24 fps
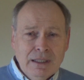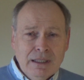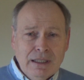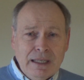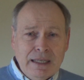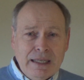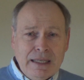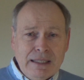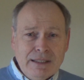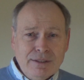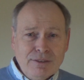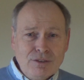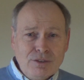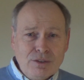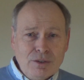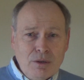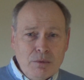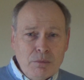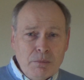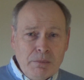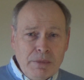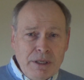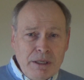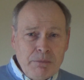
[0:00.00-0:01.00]
and so
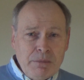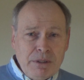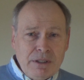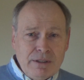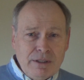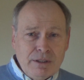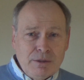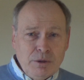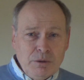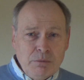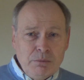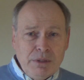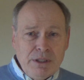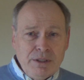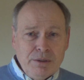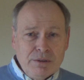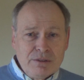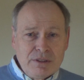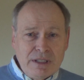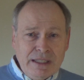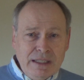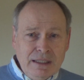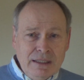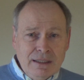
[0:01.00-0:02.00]
maybe they could be
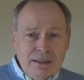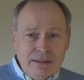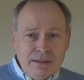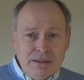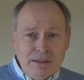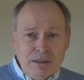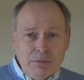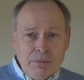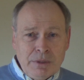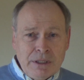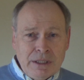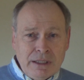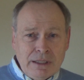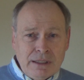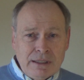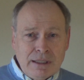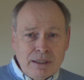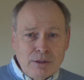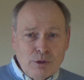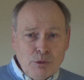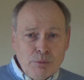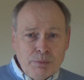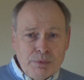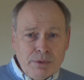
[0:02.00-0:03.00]
used in Latin
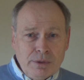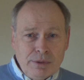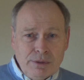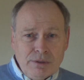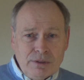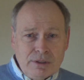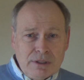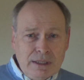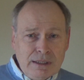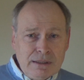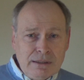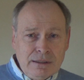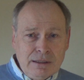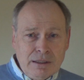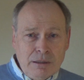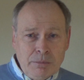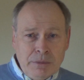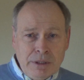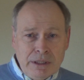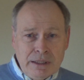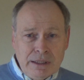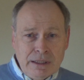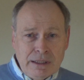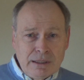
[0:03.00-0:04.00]
America to produce Latin
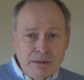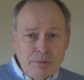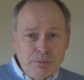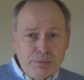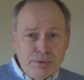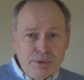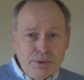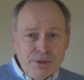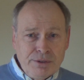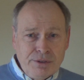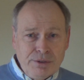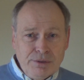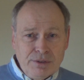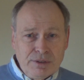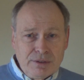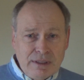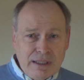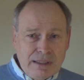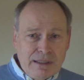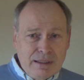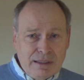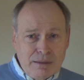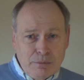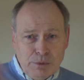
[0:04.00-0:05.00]
American produce
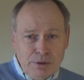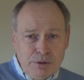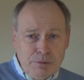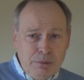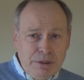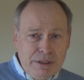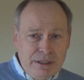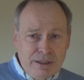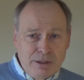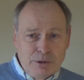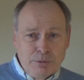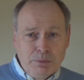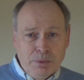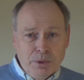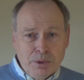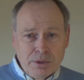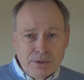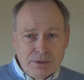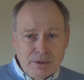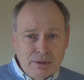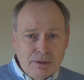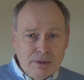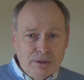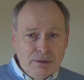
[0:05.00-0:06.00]
that it would be
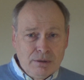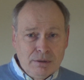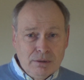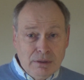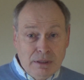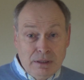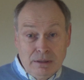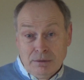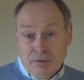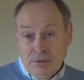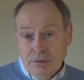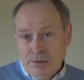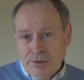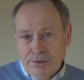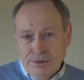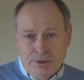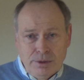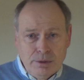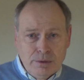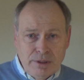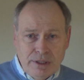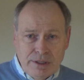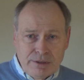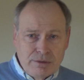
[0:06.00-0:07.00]
exported to the
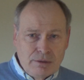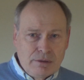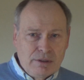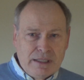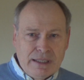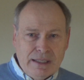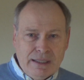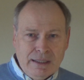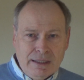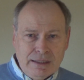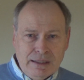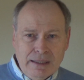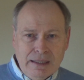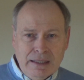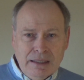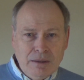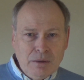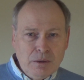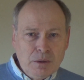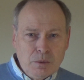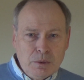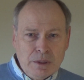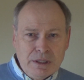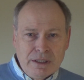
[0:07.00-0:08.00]
US or Canada
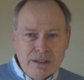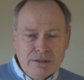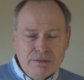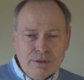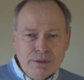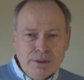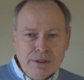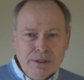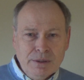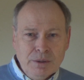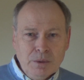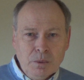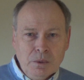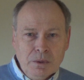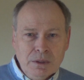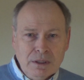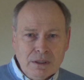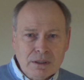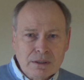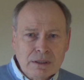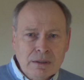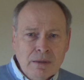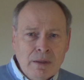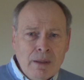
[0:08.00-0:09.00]
or wherever in the
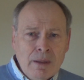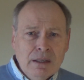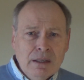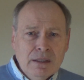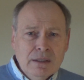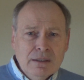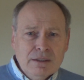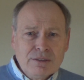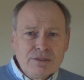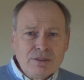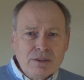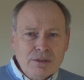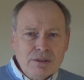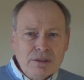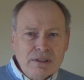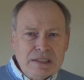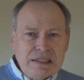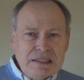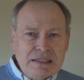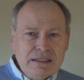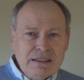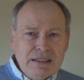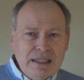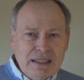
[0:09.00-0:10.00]
world. So
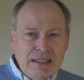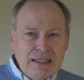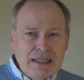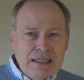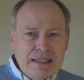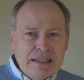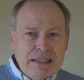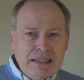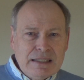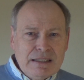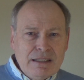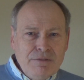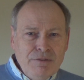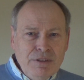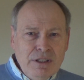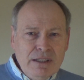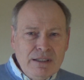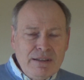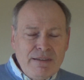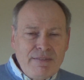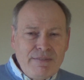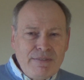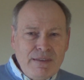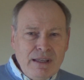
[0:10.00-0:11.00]
yeah, I
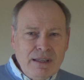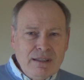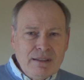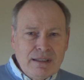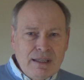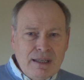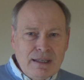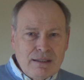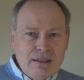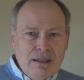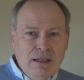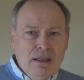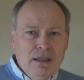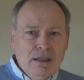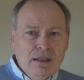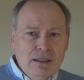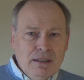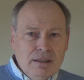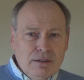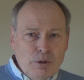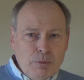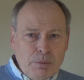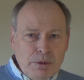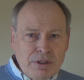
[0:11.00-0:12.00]
definitely think that
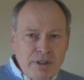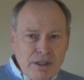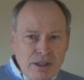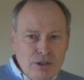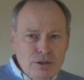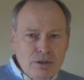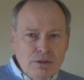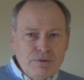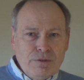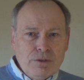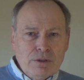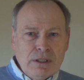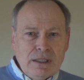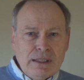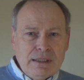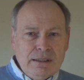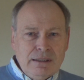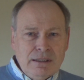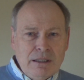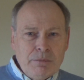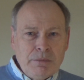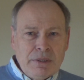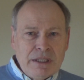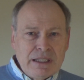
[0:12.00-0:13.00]
the potential for
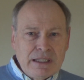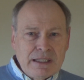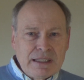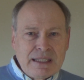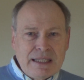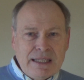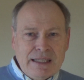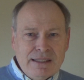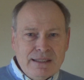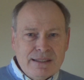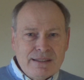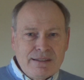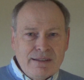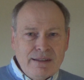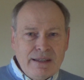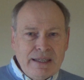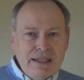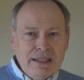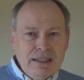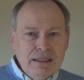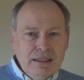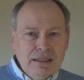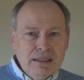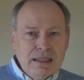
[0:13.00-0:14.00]
Latin America is
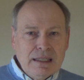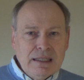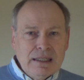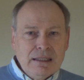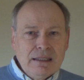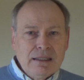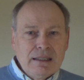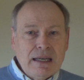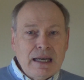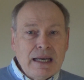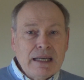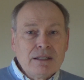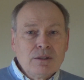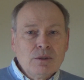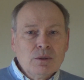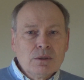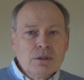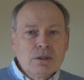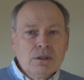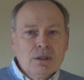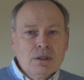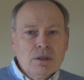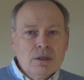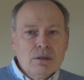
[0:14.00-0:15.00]
there. I
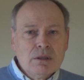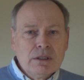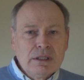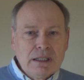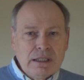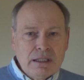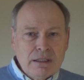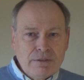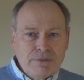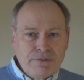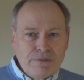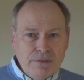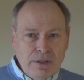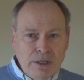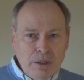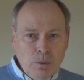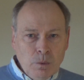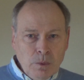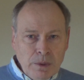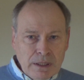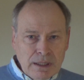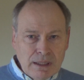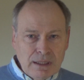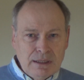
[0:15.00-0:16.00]
don't know if they
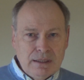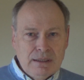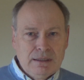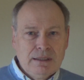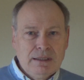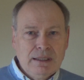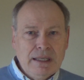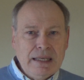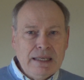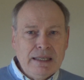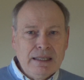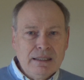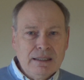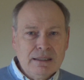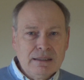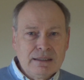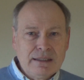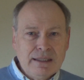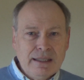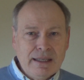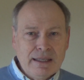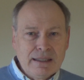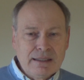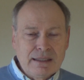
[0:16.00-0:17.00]
will
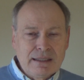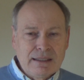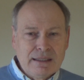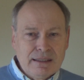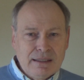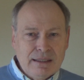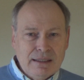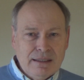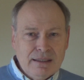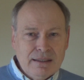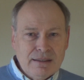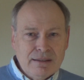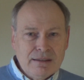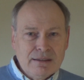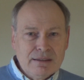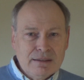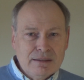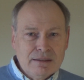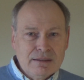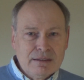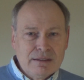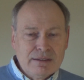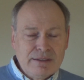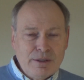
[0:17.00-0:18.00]
take
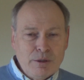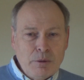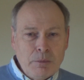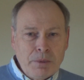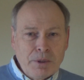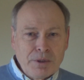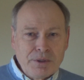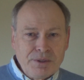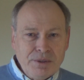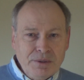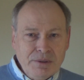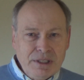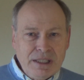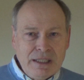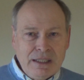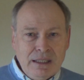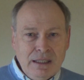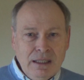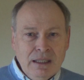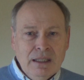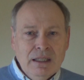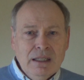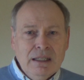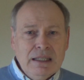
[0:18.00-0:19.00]
the
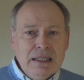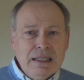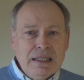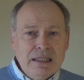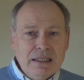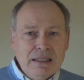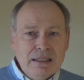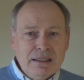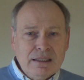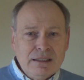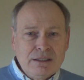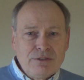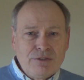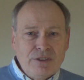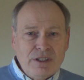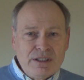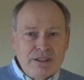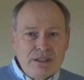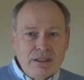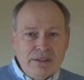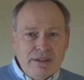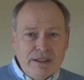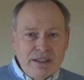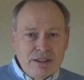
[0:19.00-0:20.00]
opportunity. Let's face
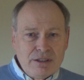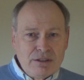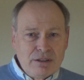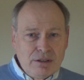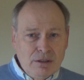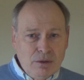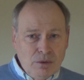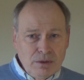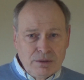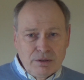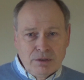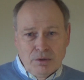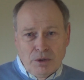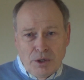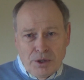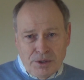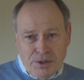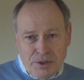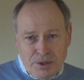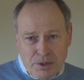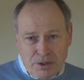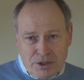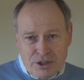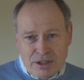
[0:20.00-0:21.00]
it, there is also a
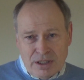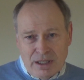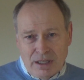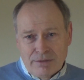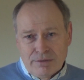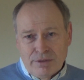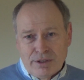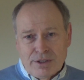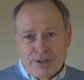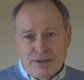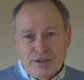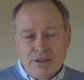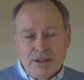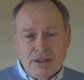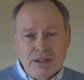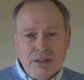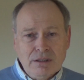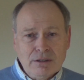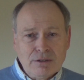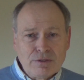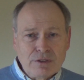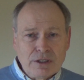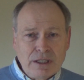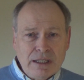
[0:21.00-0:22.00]
huge diversity
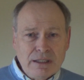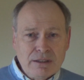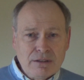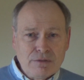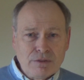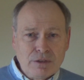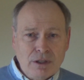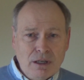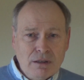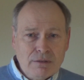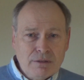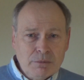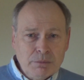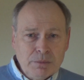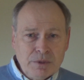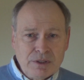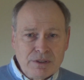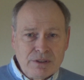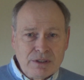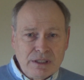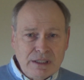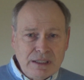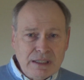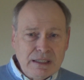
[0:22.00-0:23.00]
of kind of
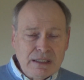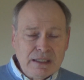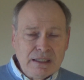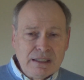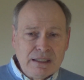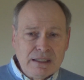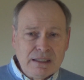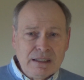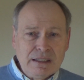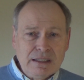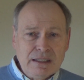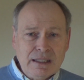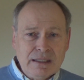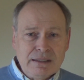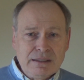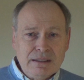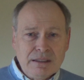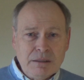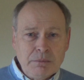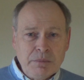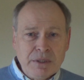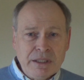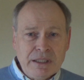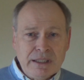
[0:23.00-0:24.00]
governments in Latin
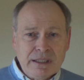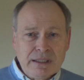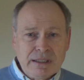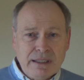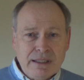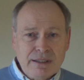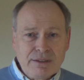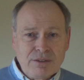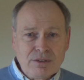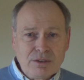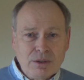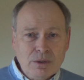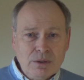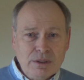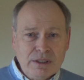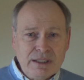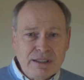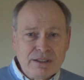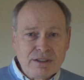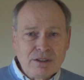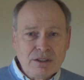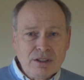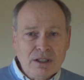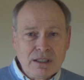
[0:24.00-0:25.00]
America, so
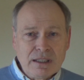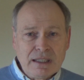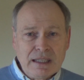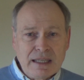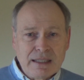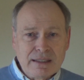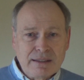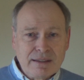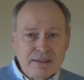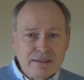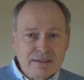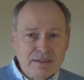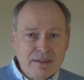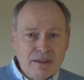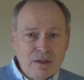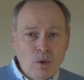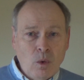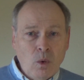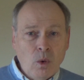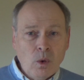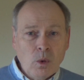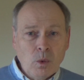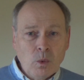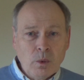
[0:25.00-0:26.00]
it's not like that they
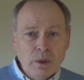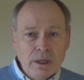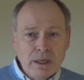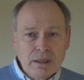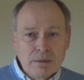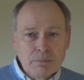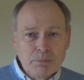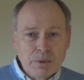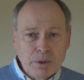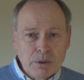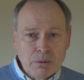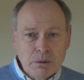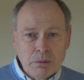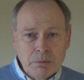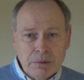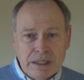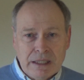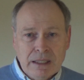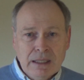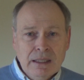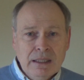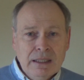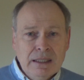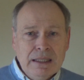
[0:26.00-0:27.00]
all will
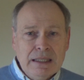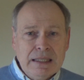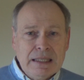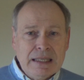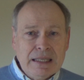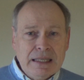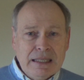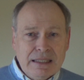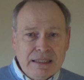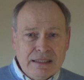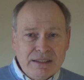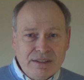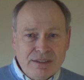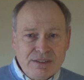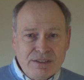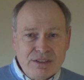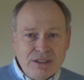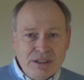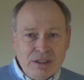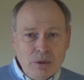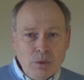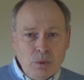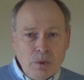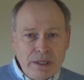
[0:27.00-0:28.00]
probably
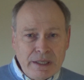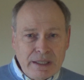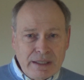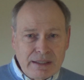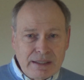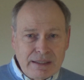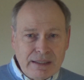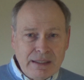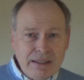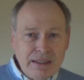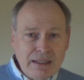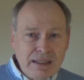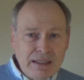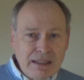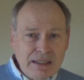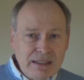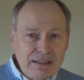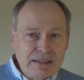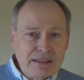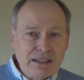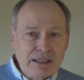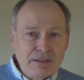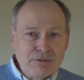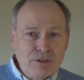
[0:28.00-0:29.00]
see where
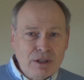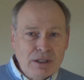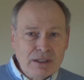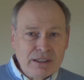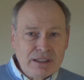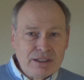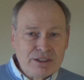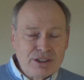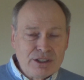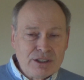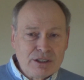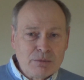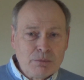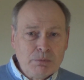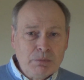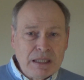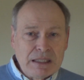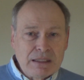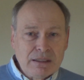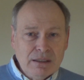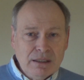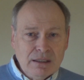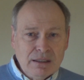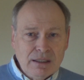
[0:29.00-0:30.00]
the advantage is,
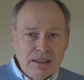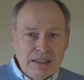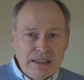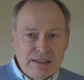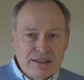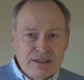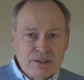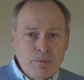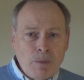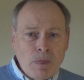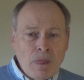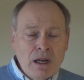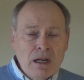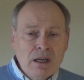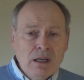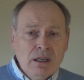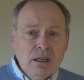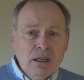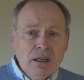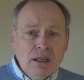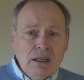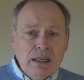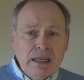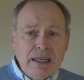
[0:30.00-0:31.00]
but nonetheless.
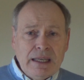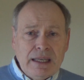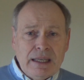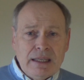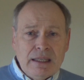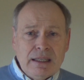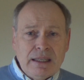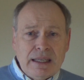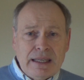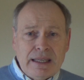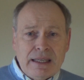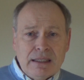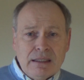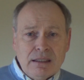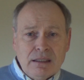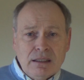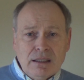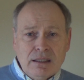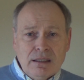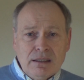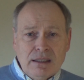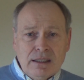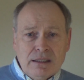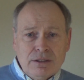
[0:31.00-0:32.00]
And
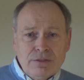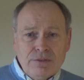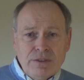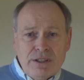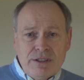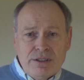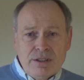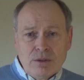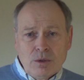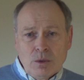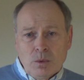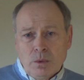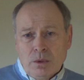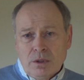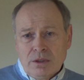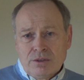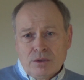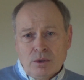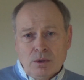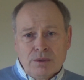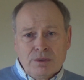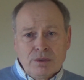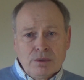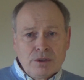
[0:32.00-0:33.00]
let's face it, the world's
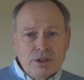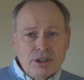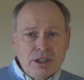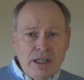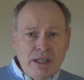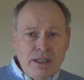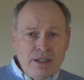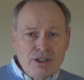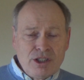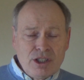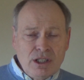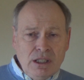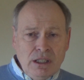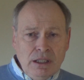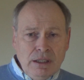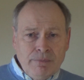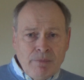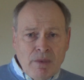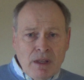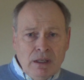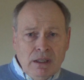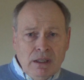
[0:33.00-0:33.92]
also changing.